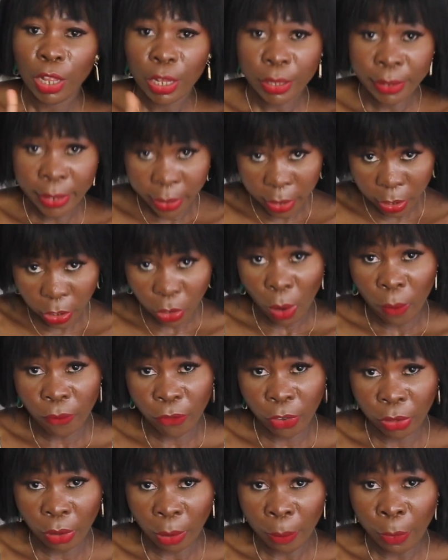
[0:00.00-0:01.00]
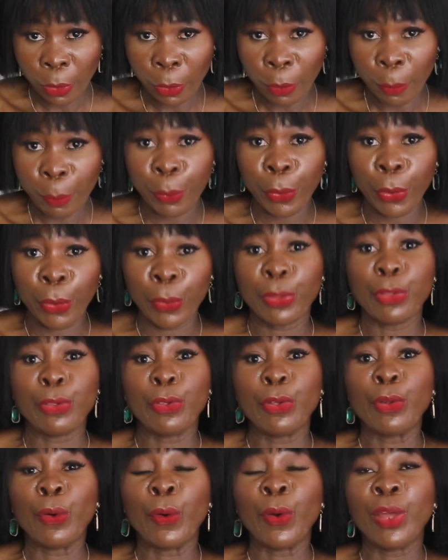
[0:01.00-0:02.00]
This is comfortable, but
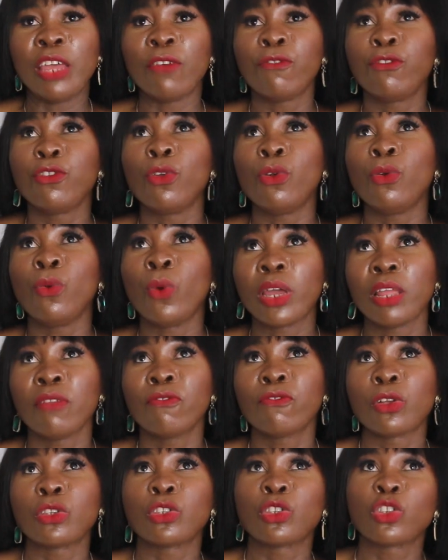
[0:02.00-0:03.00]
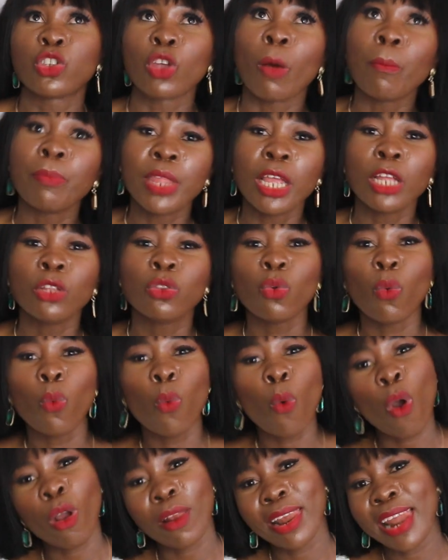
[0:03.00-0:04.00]
you know, if you're looking for something to
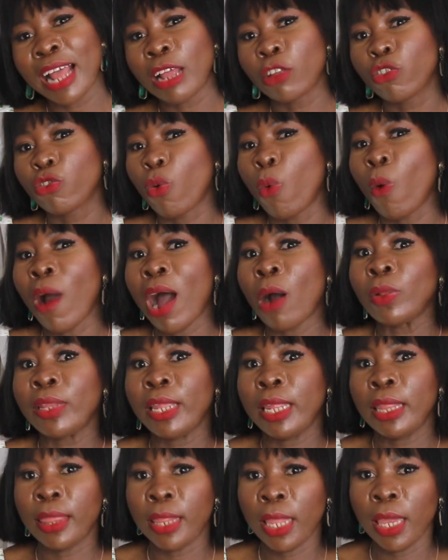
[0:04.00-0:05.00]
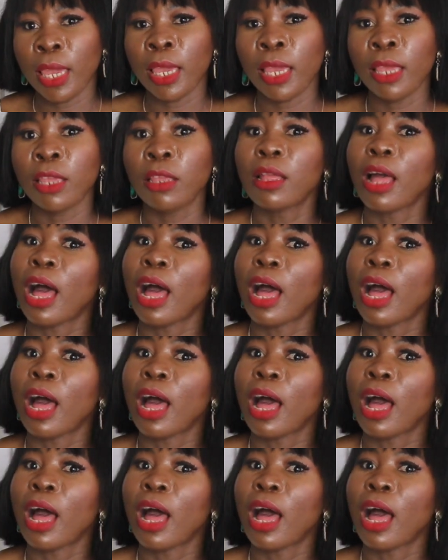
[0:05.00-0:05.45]
work like throughout the day,